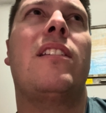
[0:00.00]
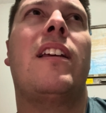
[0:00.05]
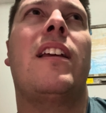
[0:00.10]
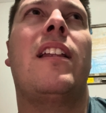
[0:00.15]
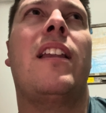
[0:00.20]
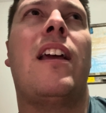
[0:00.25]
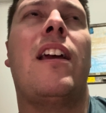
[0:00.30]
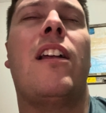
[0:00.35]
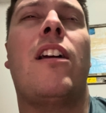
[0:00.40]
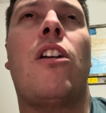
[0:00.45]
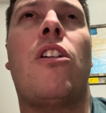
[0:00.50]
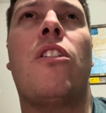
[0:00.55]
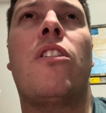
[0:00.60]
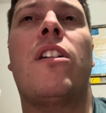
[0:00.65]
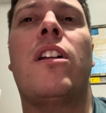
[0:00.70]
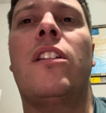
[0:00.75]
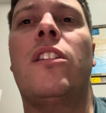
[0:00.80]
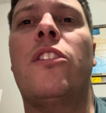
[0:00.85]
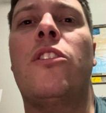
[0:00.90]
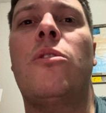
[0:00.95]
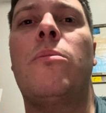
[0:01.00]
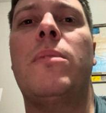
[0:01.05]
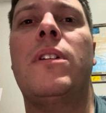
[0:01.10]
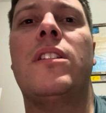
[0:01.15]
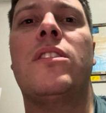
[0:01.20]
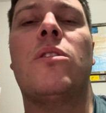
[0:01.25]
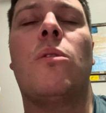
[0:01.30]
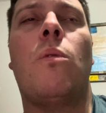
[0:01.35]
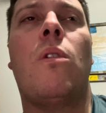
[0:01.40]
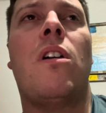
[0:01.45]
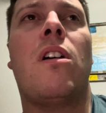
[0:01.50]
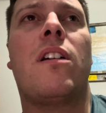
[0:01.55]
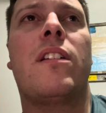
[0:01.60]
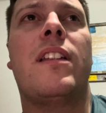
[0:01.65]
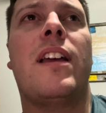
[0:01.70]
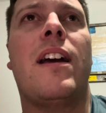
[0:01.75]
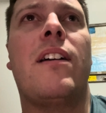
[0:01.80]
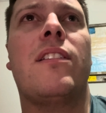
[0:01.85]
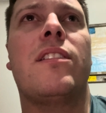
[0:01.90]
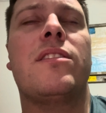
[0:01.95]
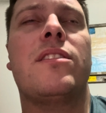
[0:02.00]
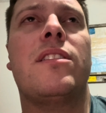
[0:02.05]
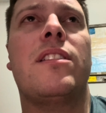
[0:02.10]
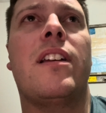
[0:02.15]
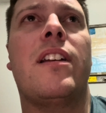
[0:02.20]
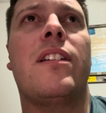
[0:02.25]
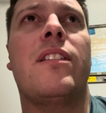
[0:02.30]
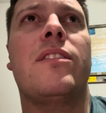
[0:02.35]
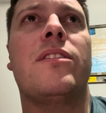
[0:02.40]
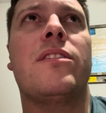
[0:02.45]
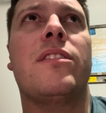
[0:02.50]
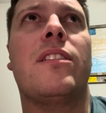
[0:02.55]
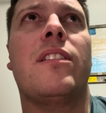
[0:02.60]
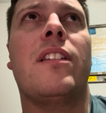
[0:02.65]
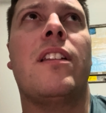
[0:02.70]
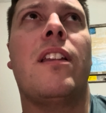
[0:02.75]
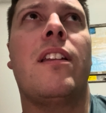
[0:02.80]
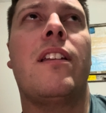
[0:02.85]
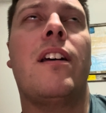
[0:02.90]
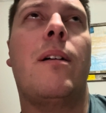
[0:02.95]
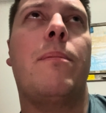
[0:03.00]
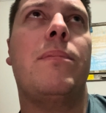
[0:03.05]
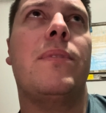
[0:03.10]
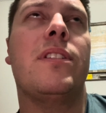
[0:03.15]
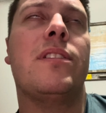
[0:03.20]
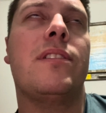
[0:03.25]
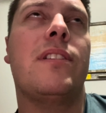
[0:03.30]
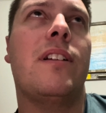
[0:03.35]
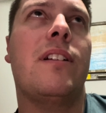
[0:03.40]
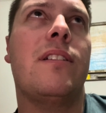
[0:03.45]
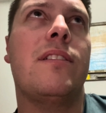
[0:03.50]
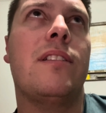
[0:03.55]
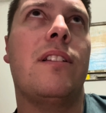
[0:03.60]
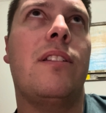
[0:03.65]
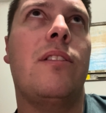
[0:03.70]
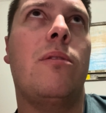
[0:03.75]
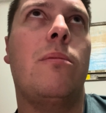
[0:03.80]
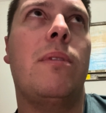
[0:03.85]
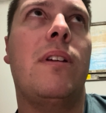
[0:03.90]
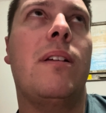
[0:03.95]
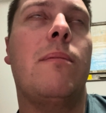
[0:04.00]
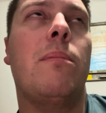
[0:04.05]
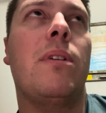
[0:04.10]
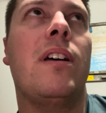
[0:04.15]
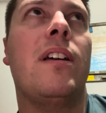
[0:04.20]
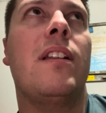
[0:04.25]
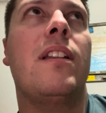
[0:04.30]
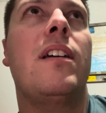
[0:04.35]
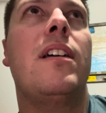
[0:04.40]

it hurt a little bit to walk down the stairs and up the stairs a little bit, but